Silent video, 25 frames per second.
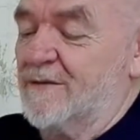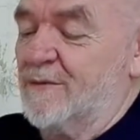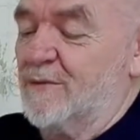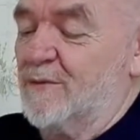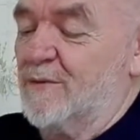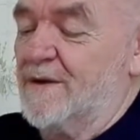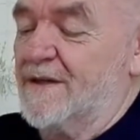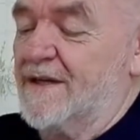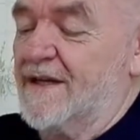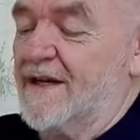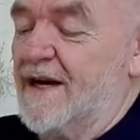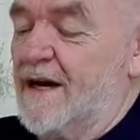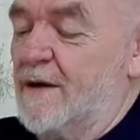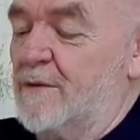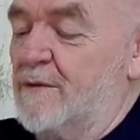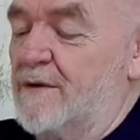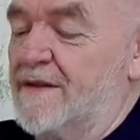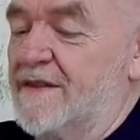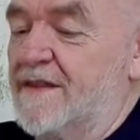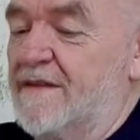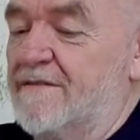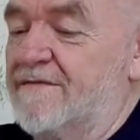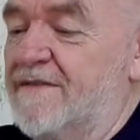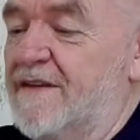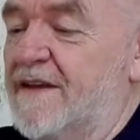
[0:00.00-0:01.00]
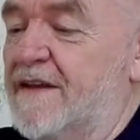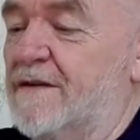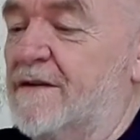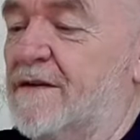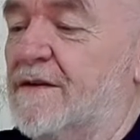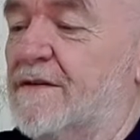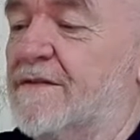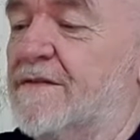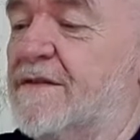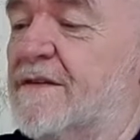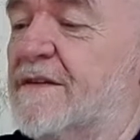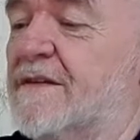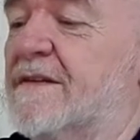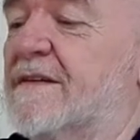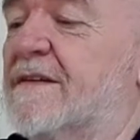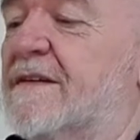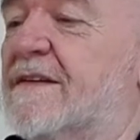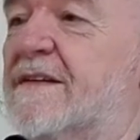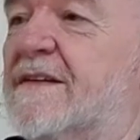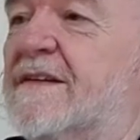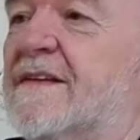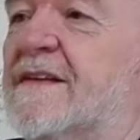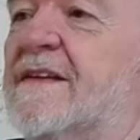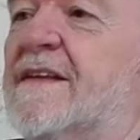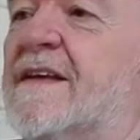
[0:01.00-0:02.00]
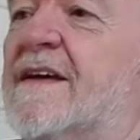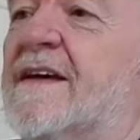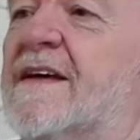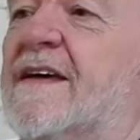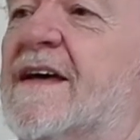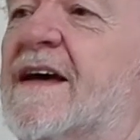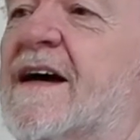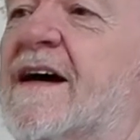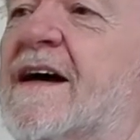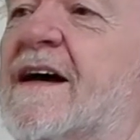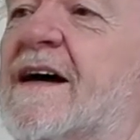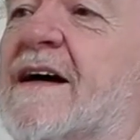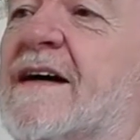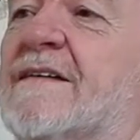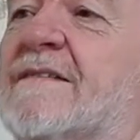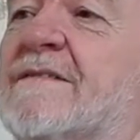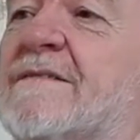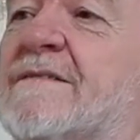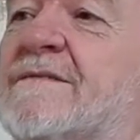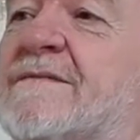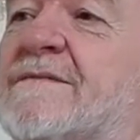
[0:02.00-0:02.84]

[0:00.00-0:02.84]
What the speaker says: when you're out in the field, there you are.